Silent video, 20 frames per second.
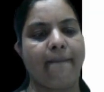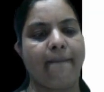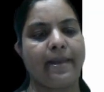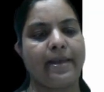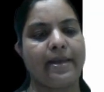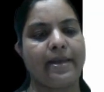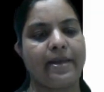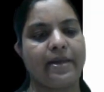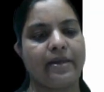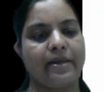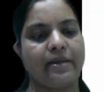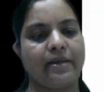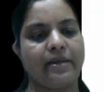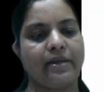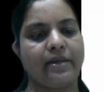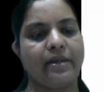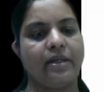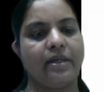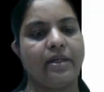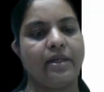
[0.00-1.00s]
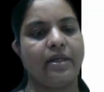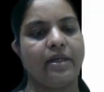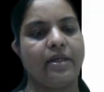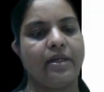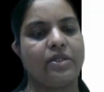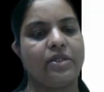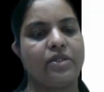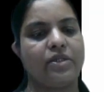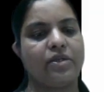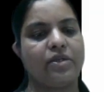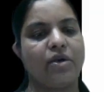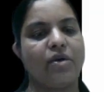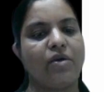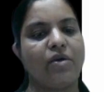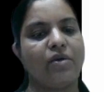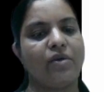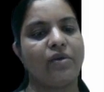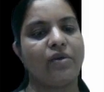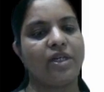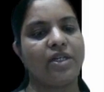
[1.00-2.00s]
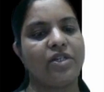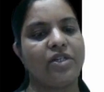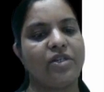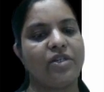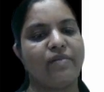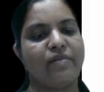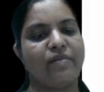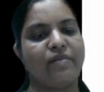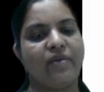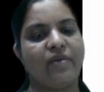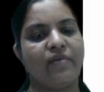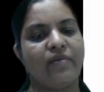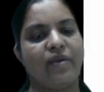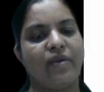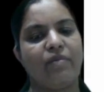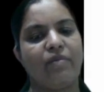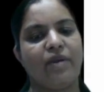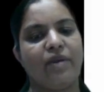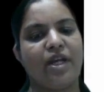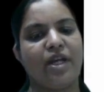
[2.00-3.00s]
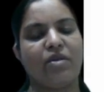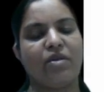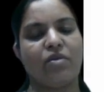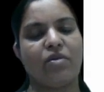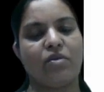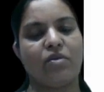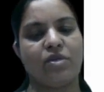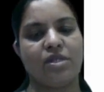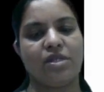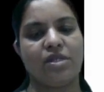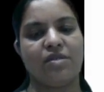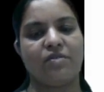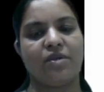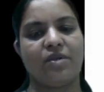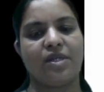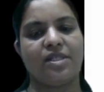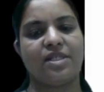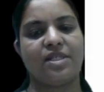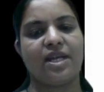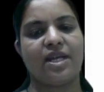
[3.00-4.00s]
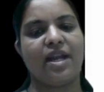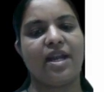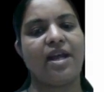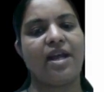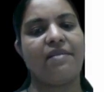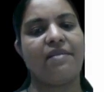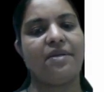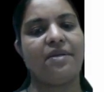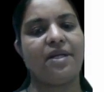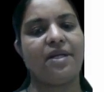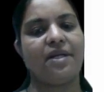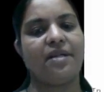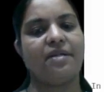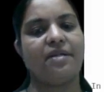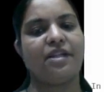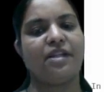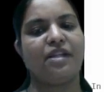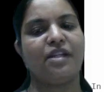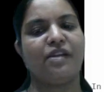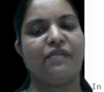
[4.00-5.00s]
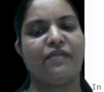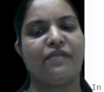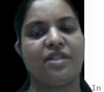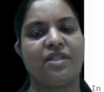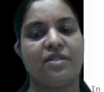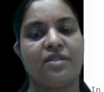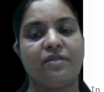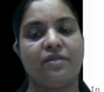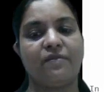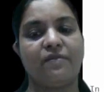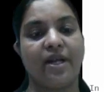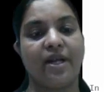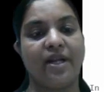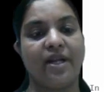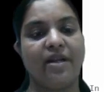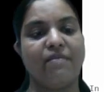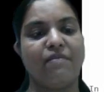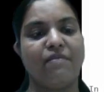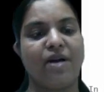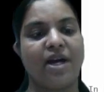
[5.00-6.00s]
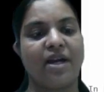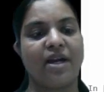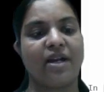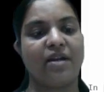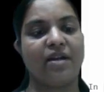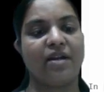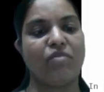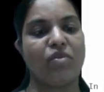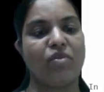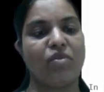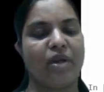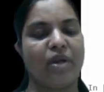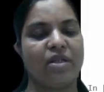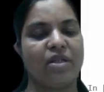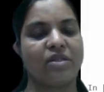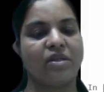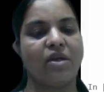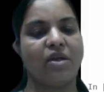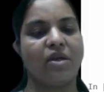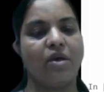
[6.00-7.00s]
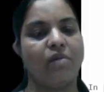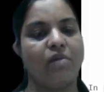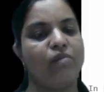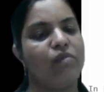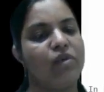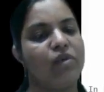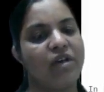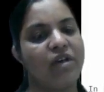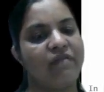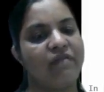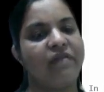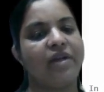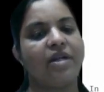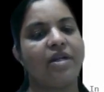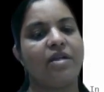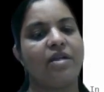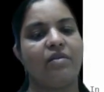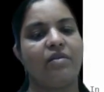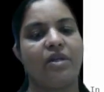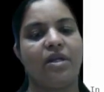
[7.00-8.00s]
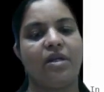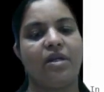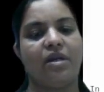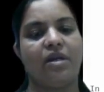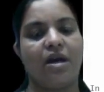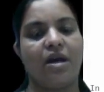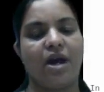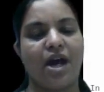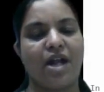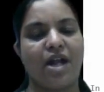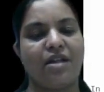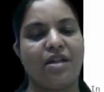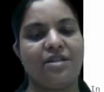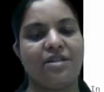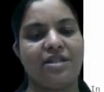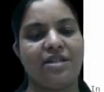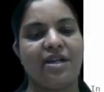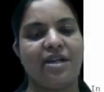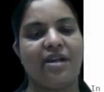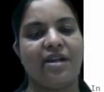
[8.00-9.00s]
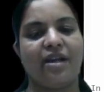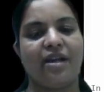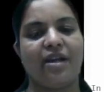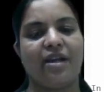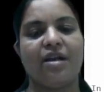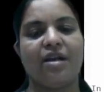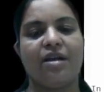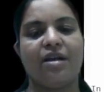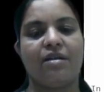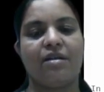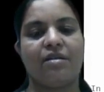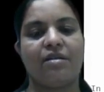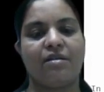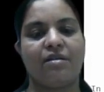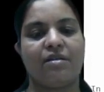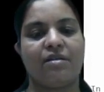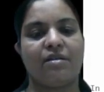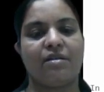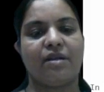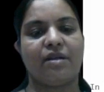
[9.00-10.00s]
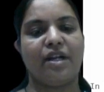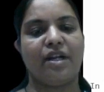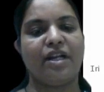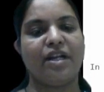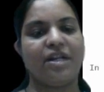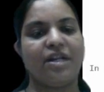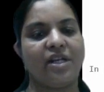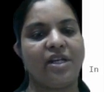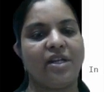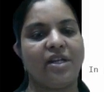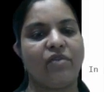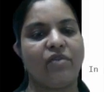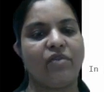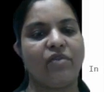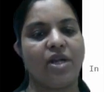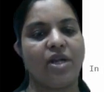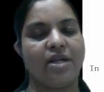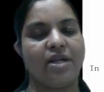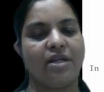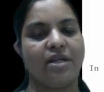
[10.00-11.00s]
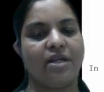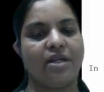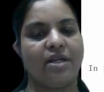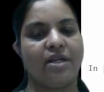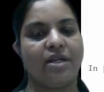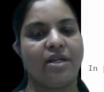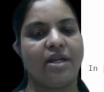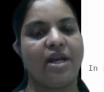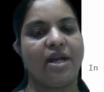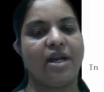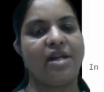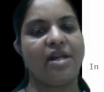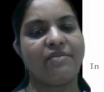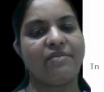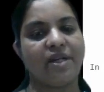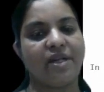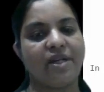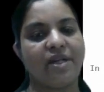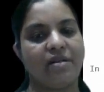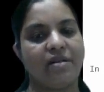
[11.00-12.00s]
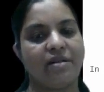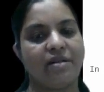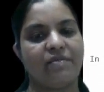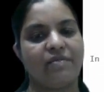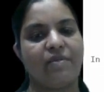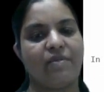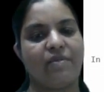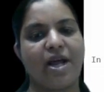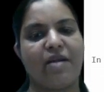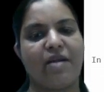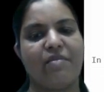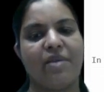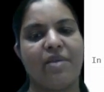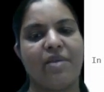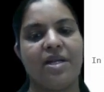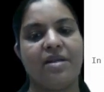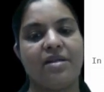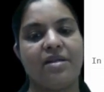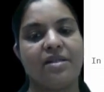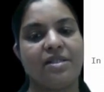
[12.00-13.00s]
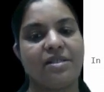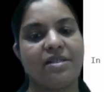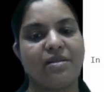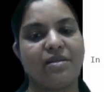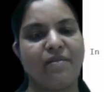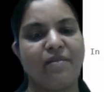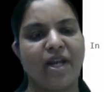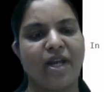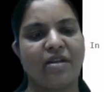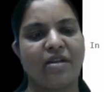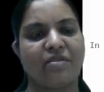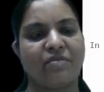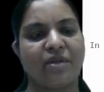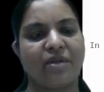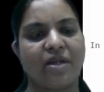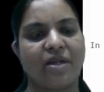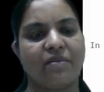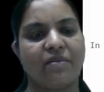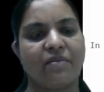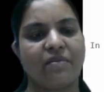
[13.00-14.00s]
Here, a strong correlation between opening and closing price can help traders and investors predict market movements more effectively. Understanding intraday volatility, help traders plan better risk management.